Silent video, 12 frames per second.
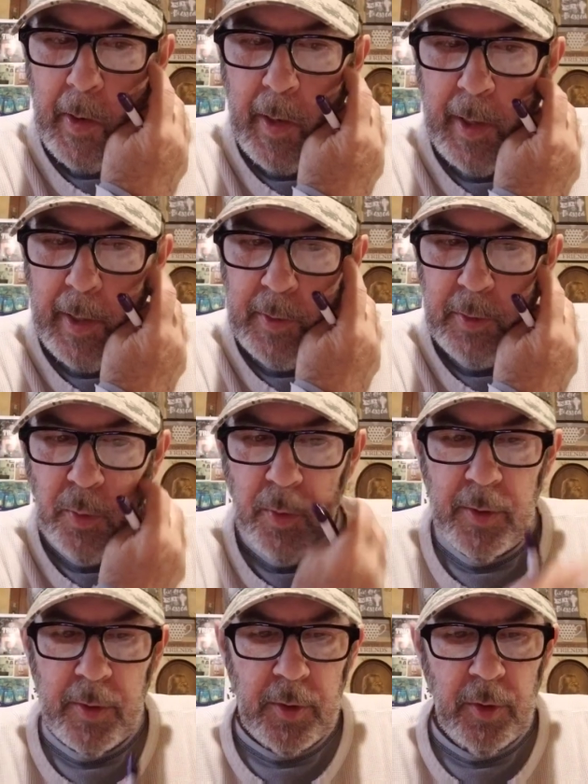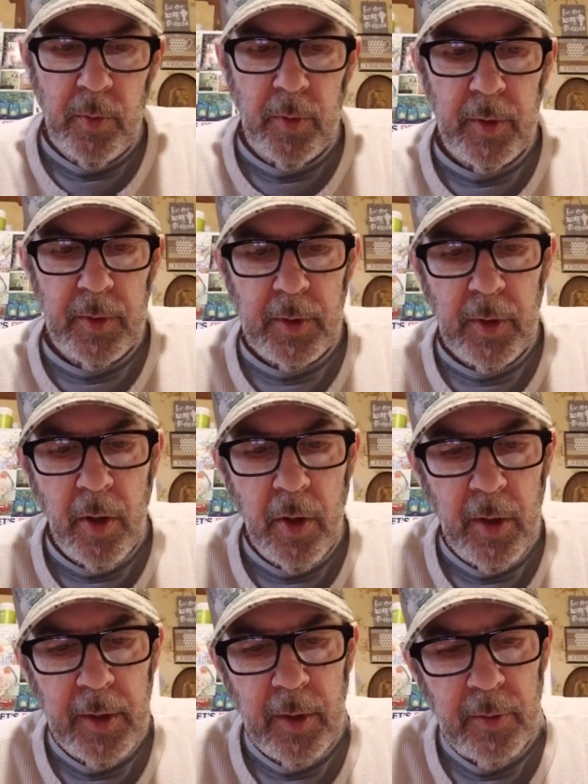And Joy Stewart's
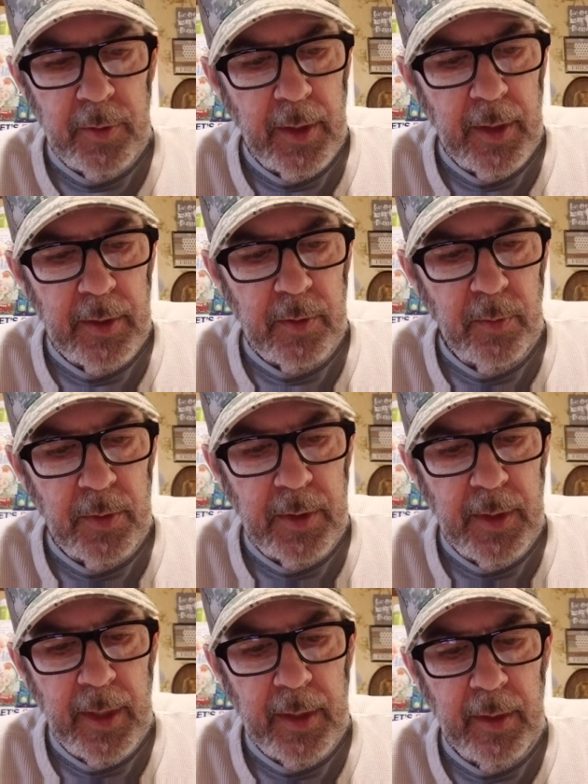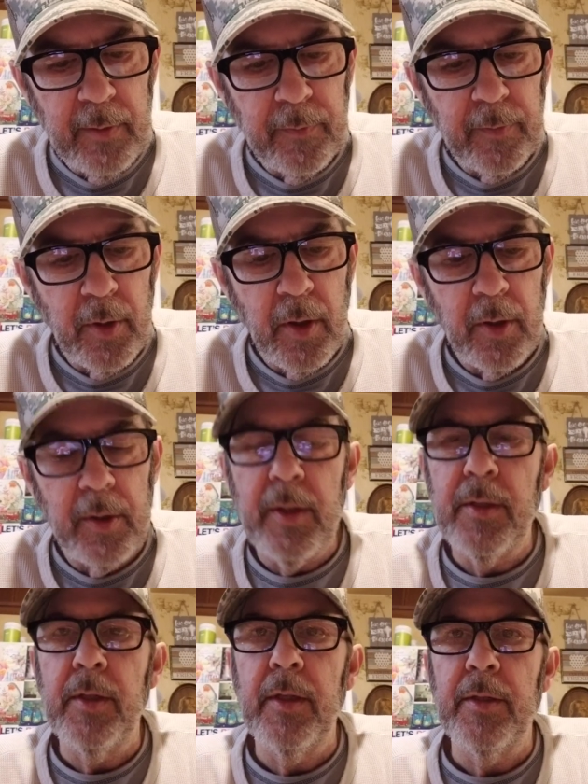cardio test was negative for heart
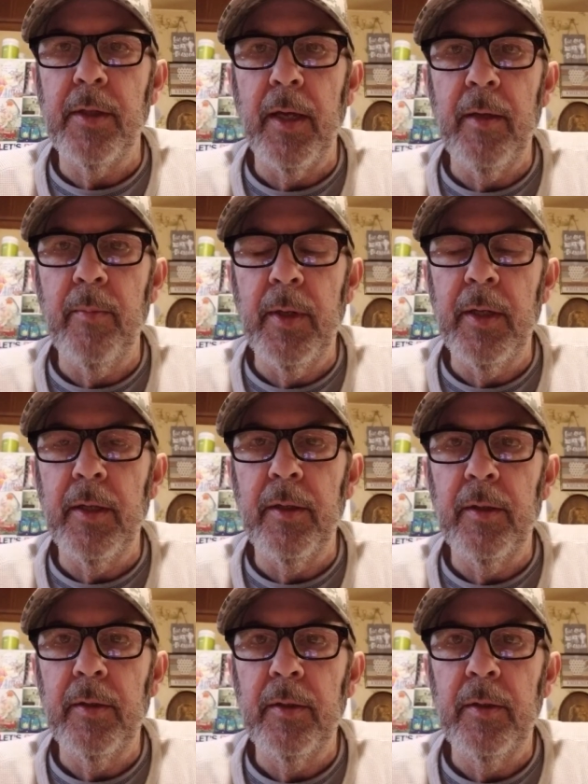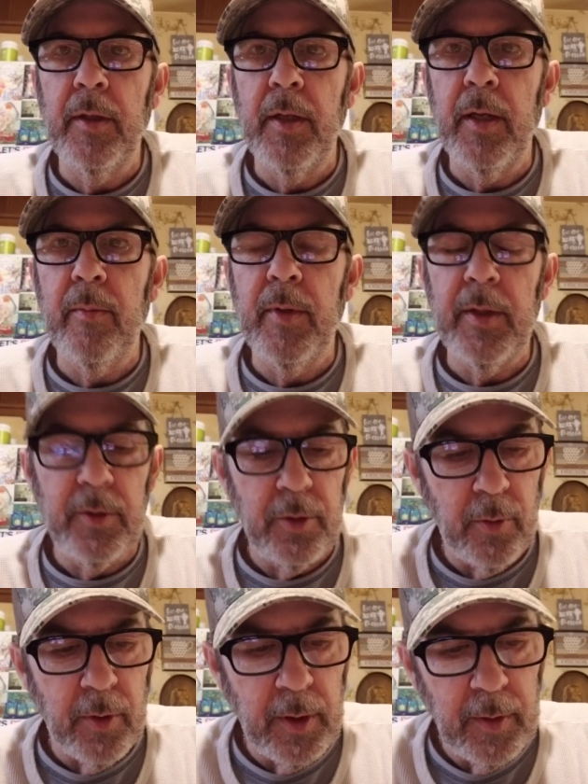disease. Amen. Amen,
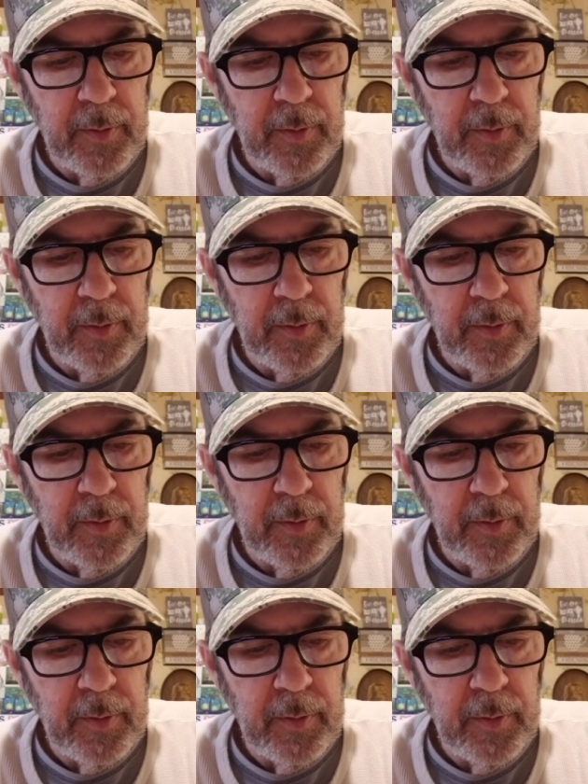Joy.